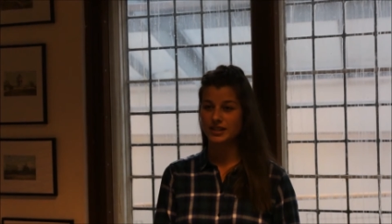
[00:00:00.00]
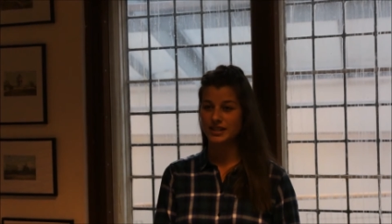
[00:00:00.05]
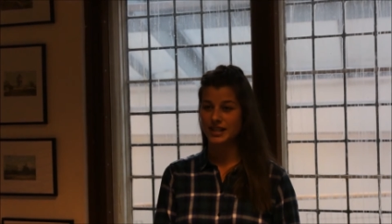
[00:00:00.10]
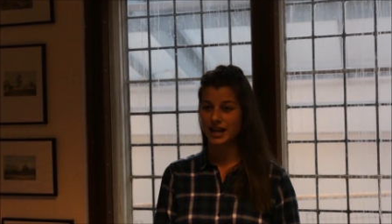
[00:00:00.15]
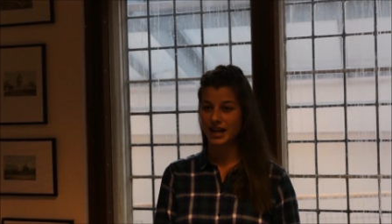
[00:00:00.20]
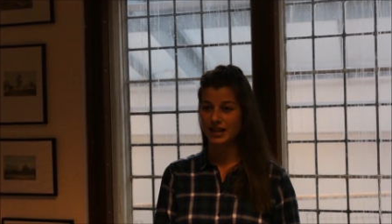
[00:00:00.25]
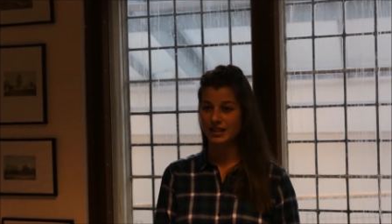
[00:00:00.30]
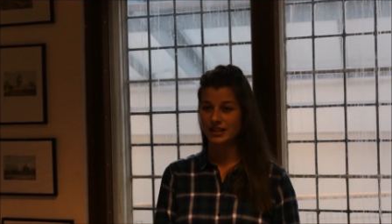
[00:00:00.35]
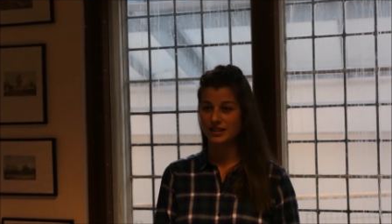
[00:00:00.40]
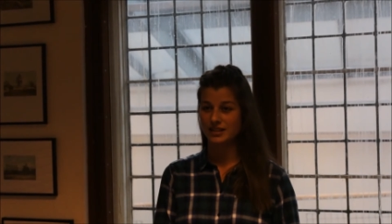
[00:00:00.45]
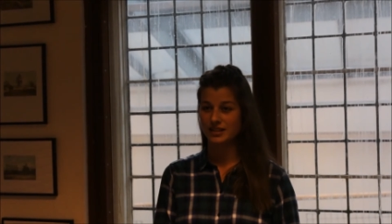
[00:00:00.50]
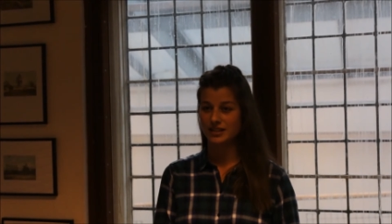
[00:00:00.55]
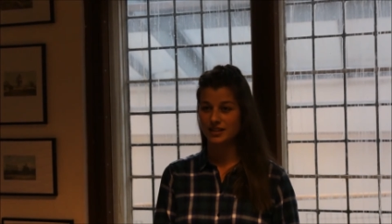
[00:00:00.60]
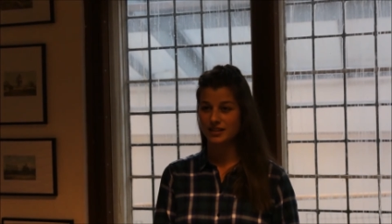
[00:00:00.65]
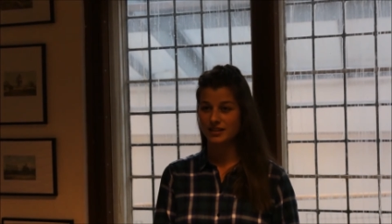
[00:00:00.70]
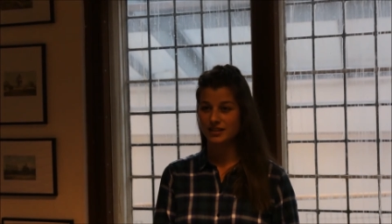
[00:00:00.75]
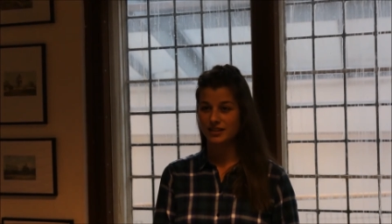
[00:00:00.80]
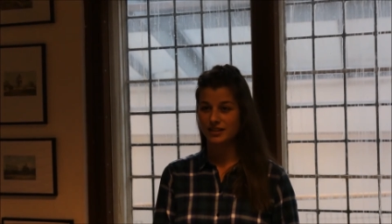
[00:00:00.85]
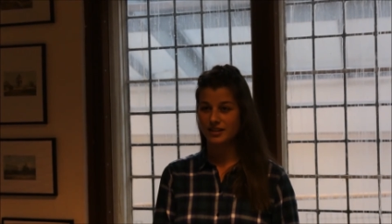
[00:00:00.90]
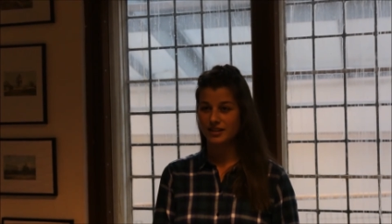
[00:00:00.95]
talent,
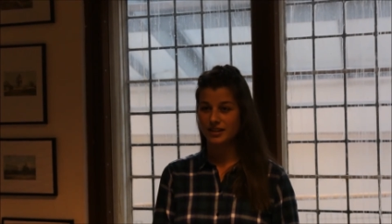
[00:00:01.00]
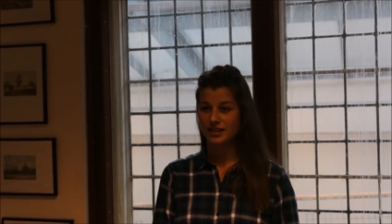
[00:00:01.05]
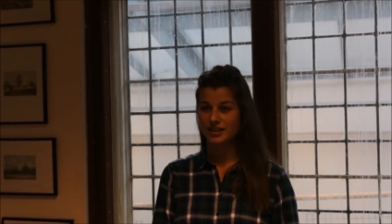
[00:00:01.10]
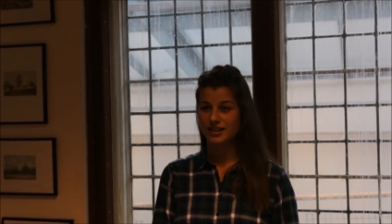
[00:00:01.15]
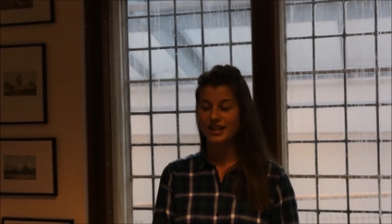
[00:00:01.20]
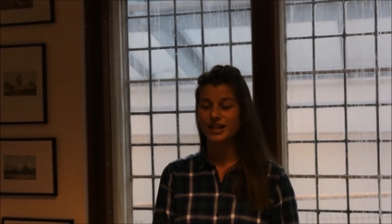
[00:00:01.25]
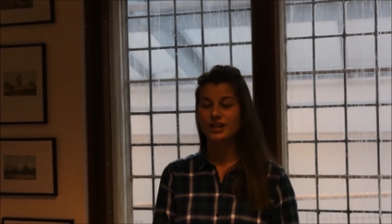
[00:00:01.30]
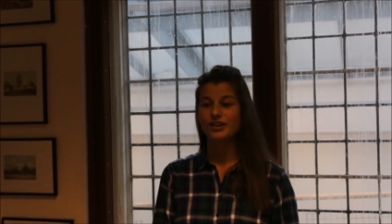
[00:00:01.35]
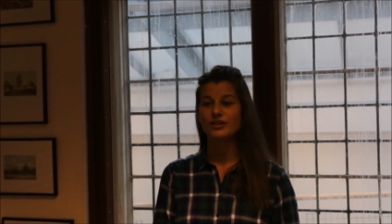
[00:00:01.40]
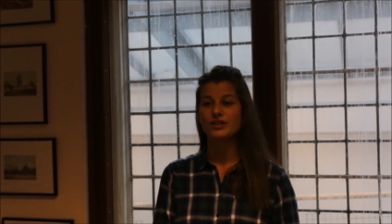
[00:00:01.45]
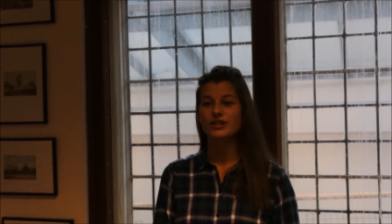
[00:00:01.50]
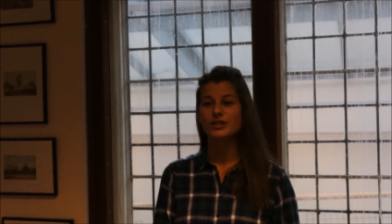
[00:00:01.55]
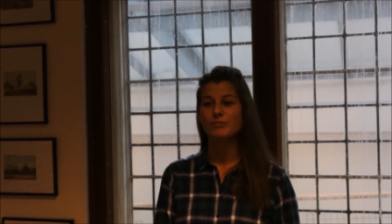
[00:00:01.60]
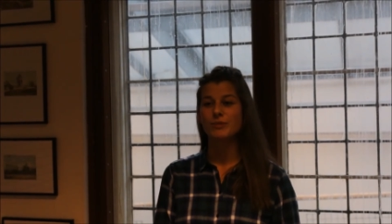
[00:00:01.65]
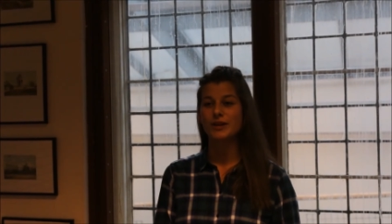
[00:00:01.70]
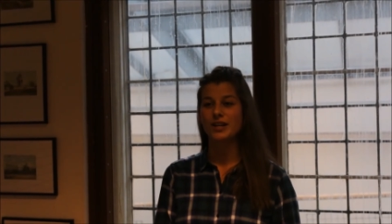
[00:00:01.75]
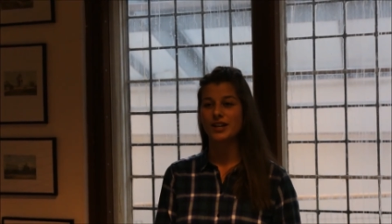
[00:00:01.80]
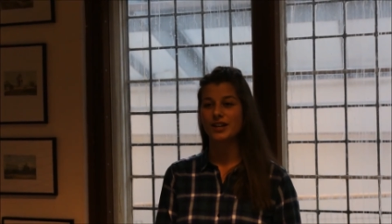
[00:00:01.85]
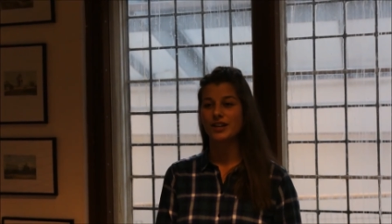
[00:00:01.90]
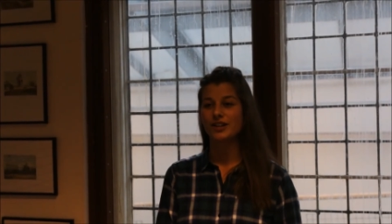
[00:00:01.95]
English
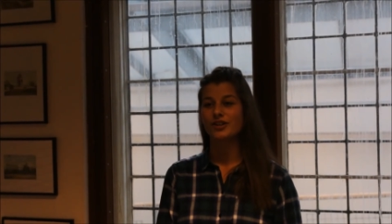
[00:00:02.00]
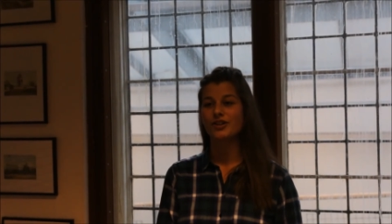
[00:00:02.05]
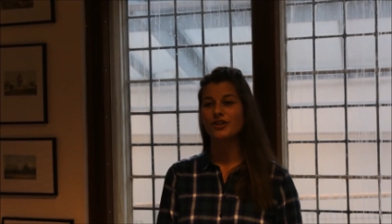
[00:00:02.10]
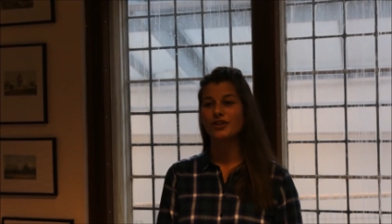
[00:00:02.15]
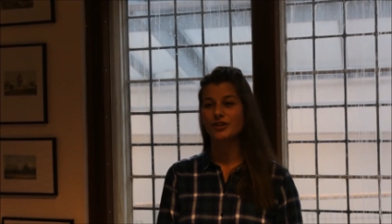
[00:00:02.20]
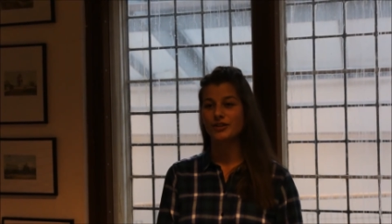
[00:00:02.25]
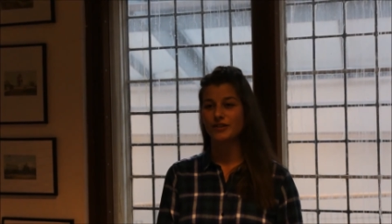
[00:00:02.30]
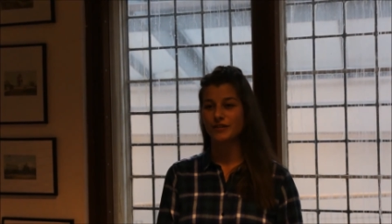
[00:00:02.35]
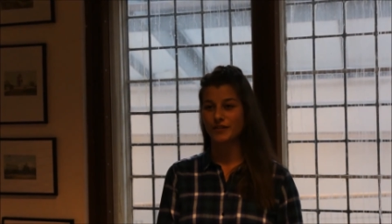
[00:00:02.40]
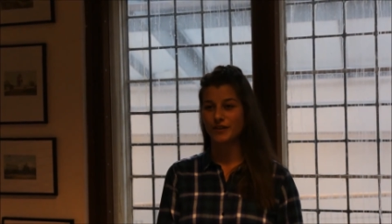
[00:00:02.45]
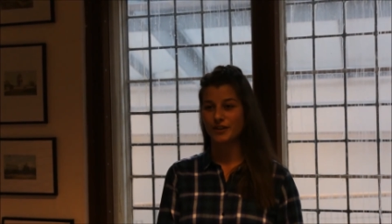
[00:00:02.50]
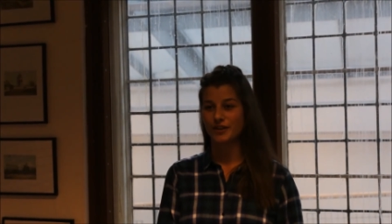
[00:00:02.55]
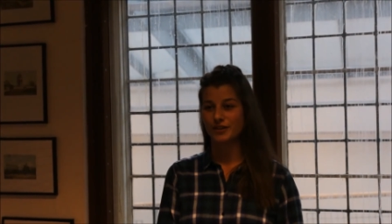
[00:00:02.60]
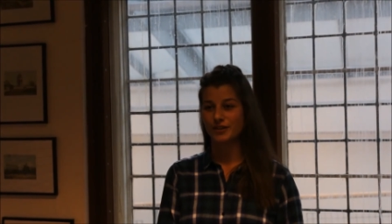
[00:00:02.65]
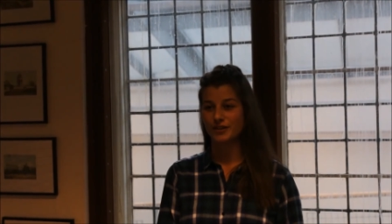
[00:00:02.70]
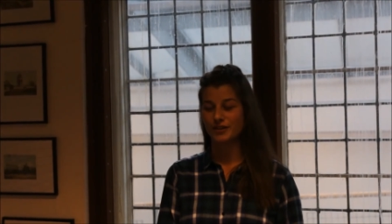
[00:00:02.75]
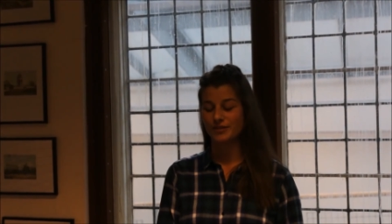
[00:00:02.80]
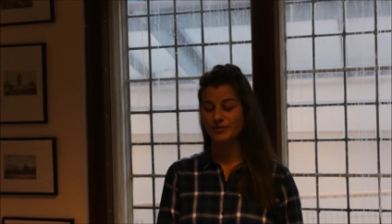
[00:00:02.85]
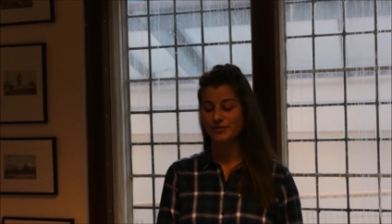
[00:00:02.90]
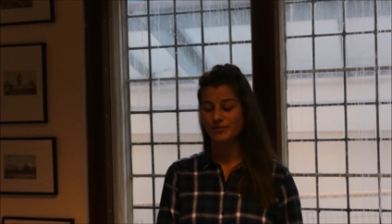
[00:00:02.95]
beer, good
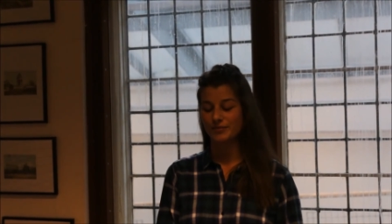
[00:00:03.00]
food.